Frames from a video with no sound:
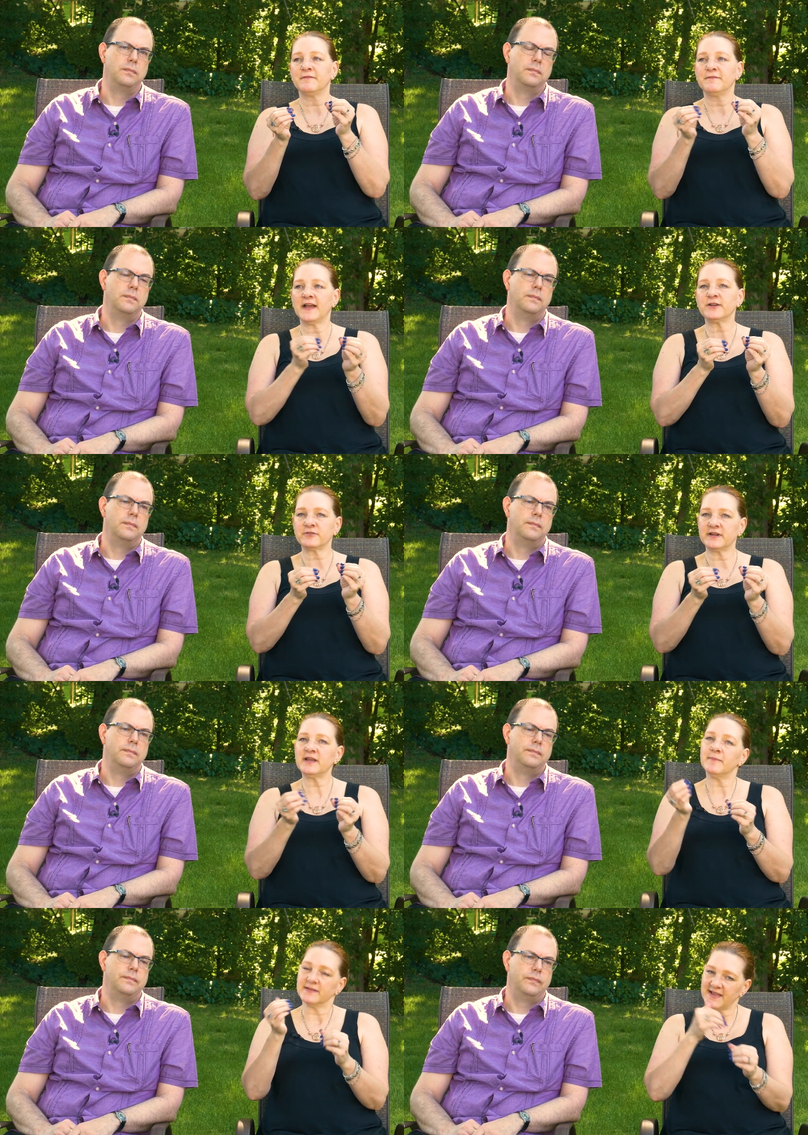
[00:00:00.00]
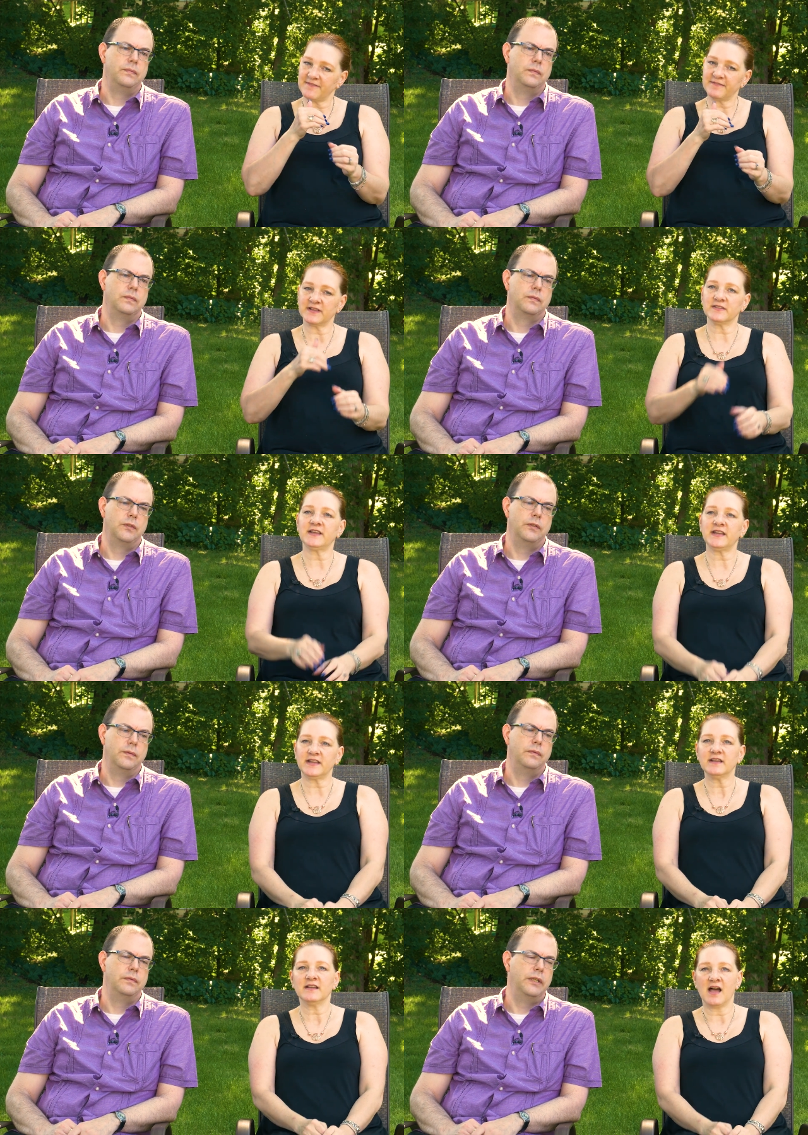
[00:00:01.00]
Speaker 1: finer nib,
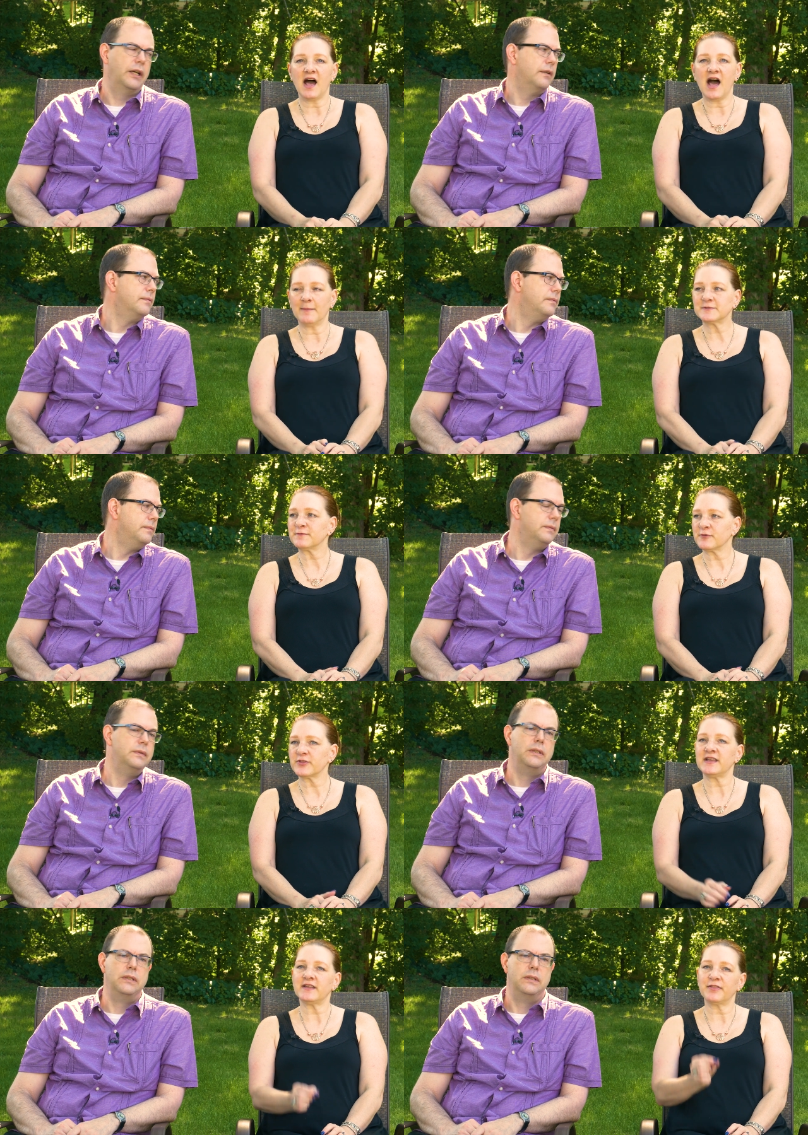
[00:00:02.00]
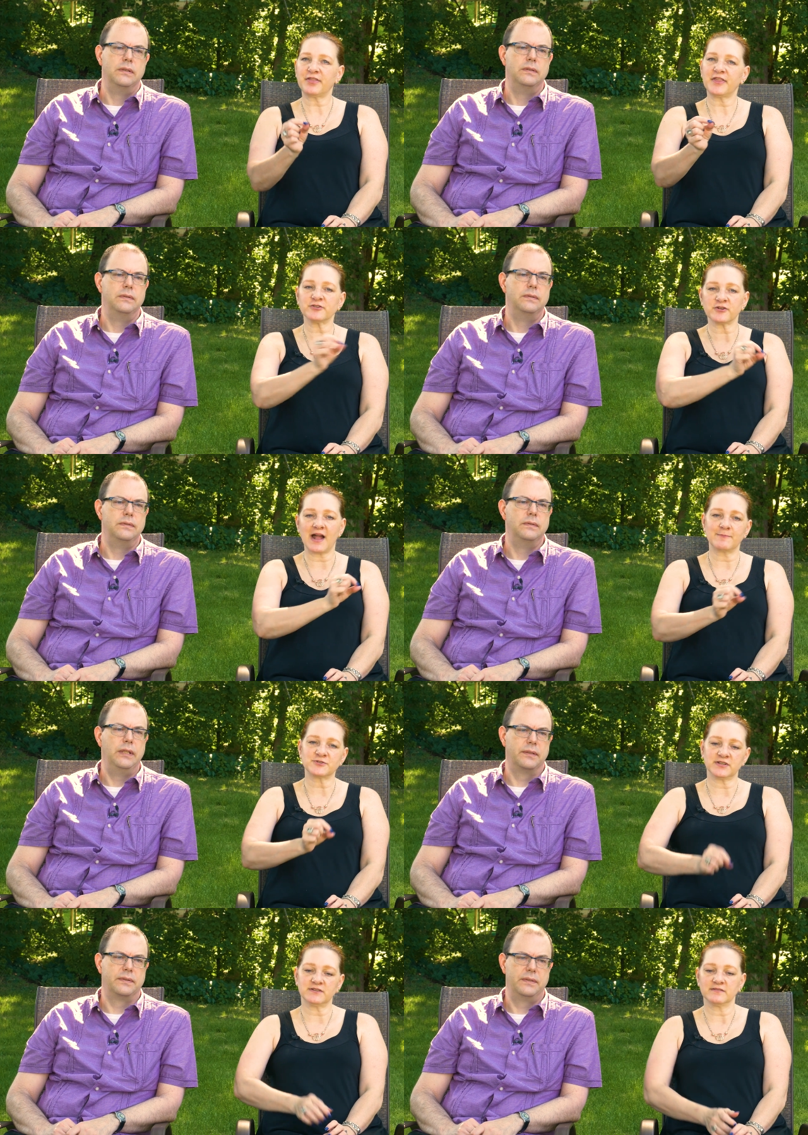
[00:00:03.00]
definitely mm-hmm. yeah. opt for the thinner
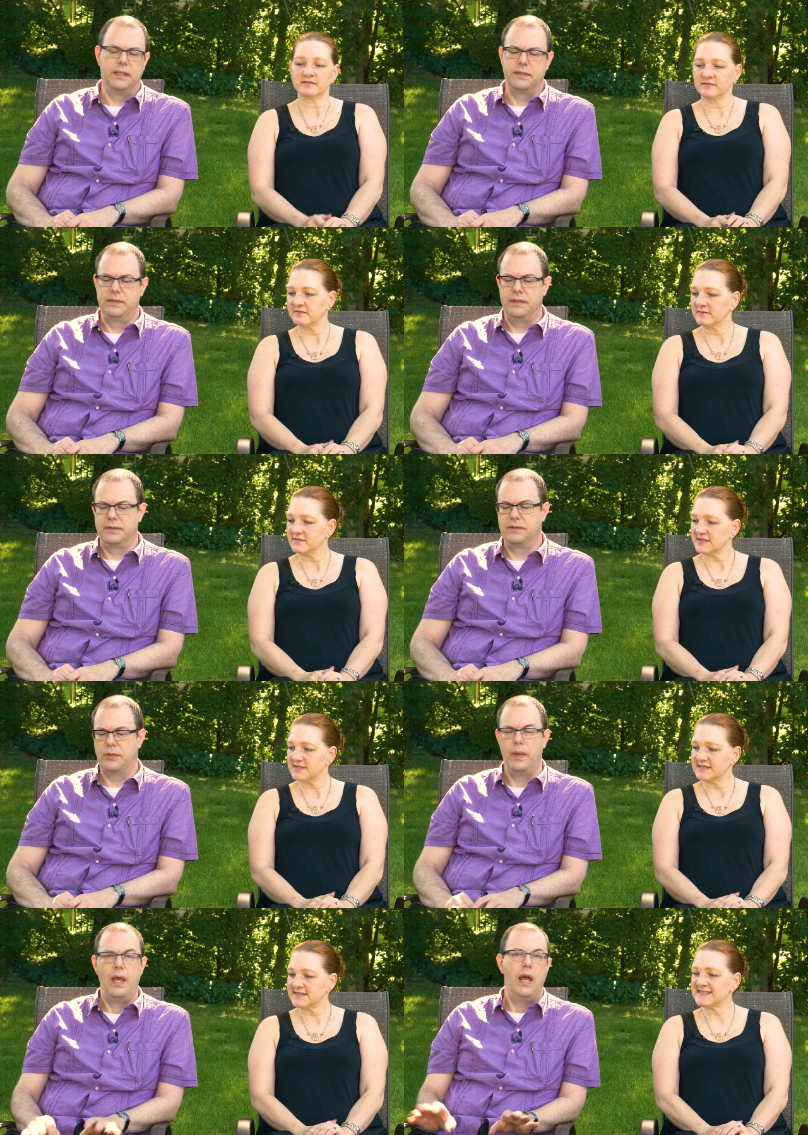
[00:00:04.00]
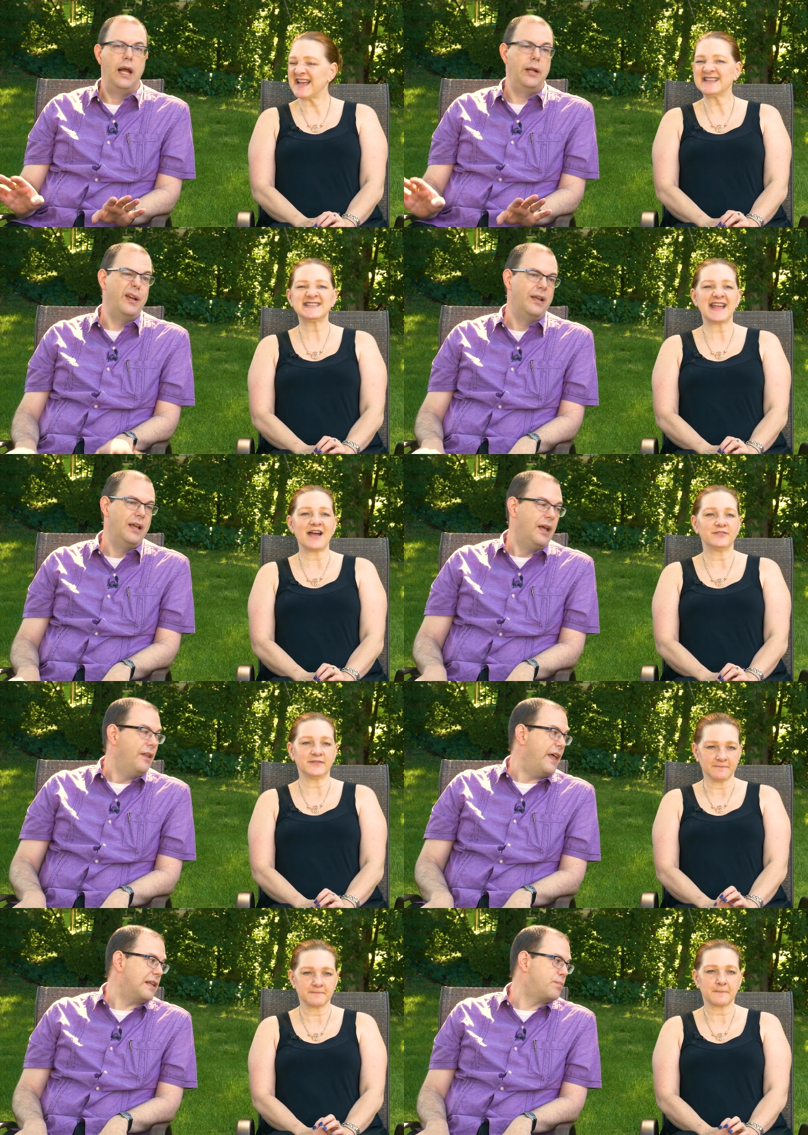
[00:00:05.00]
option. Yes,
Speaker 2: yes, yes. So size anyway,
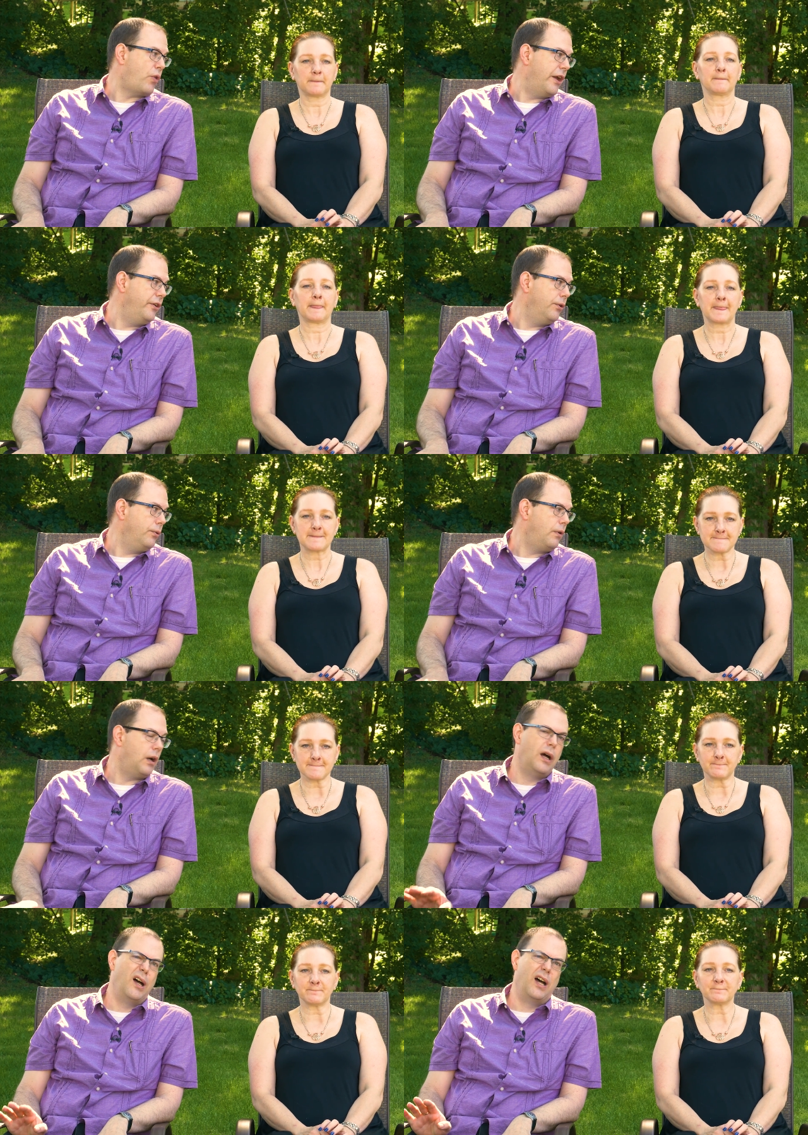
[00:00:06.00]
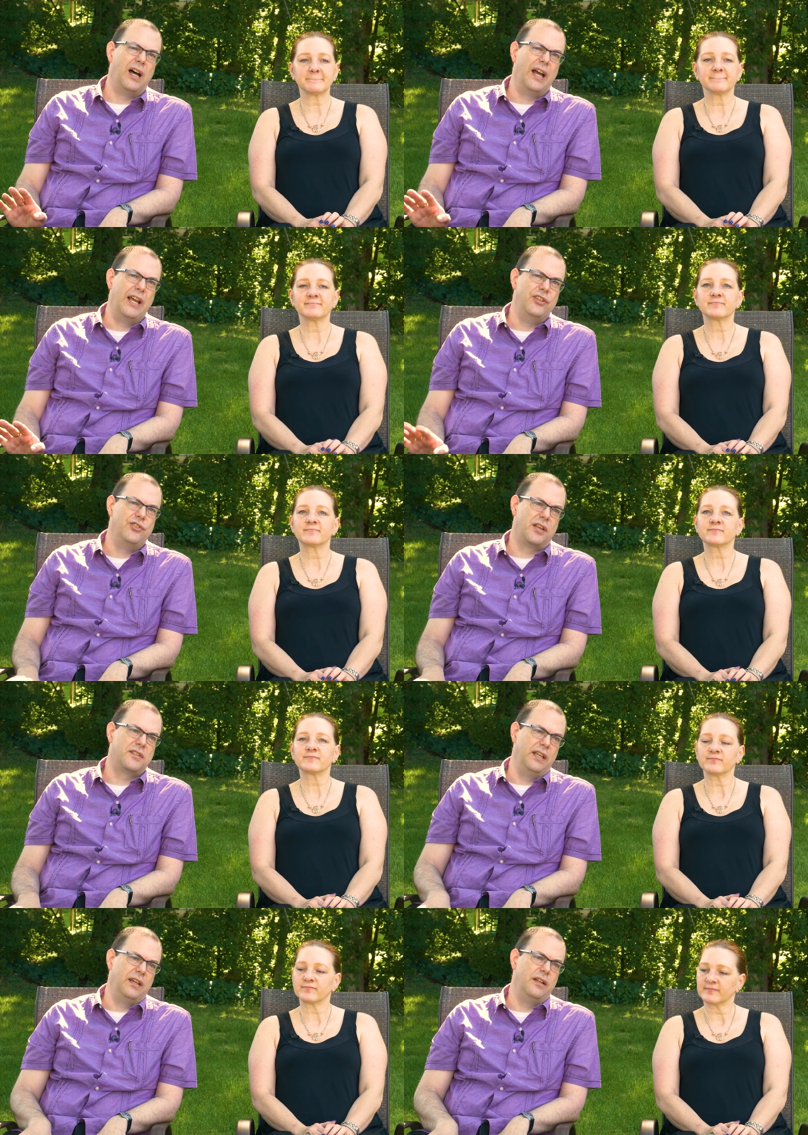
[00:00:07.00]
down. That's brand new uh, and
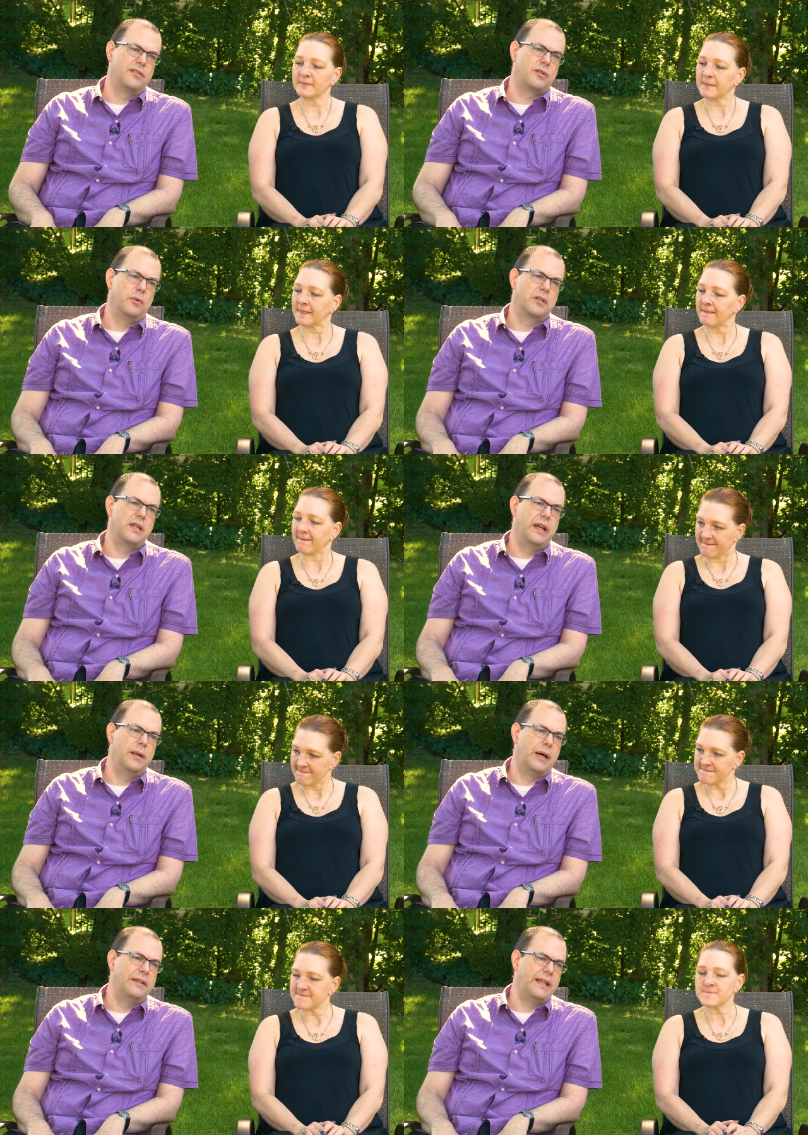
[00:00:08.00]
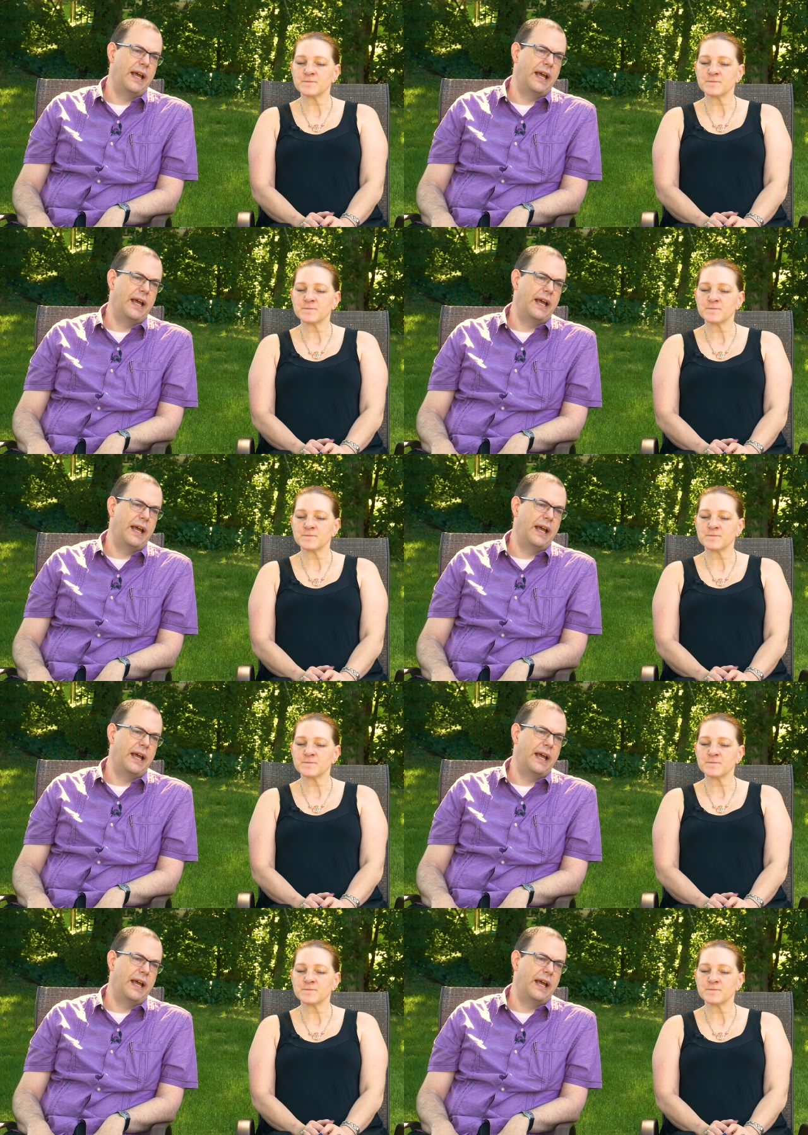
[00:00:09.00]
just in, and so we're excited about